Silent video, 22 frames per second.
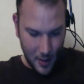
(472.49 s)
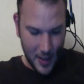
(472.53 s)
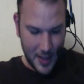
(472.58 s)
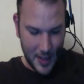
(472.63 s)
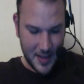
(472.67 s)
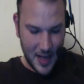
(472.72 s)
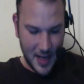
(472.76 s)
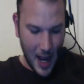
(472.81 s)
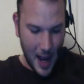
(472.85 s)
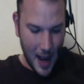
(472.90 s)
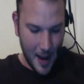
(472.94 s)

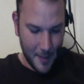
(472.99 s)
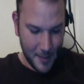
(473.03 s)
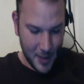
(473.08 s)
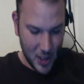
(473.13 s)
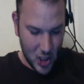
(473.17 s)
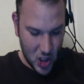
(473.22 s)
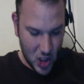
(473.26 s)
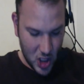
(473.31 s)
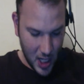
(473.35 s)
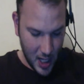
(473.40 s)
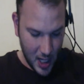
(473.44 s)
It's
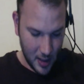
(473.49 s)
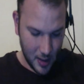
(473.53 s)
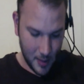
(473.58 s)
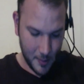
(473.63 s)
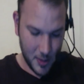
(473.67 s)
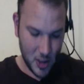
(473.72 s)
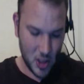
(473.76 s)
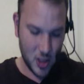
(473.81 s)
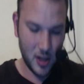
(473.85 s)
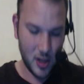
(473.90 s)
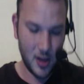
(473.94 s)
OmniShade. Let
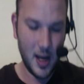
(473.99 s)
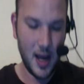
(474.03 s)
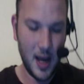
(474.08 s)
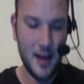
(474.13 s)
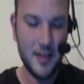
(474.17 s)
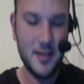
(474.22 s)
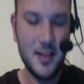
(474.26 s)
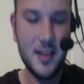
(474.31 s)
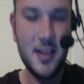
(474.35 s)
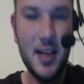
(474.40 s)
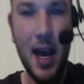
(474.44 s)
me show you
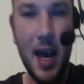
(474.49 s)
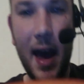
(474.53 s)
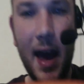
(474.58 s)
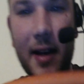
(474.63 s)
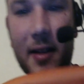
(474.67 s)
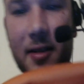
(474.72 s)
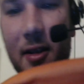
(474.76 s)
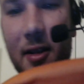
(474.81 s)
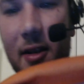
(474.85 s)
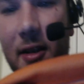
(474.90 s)
guys the tag so you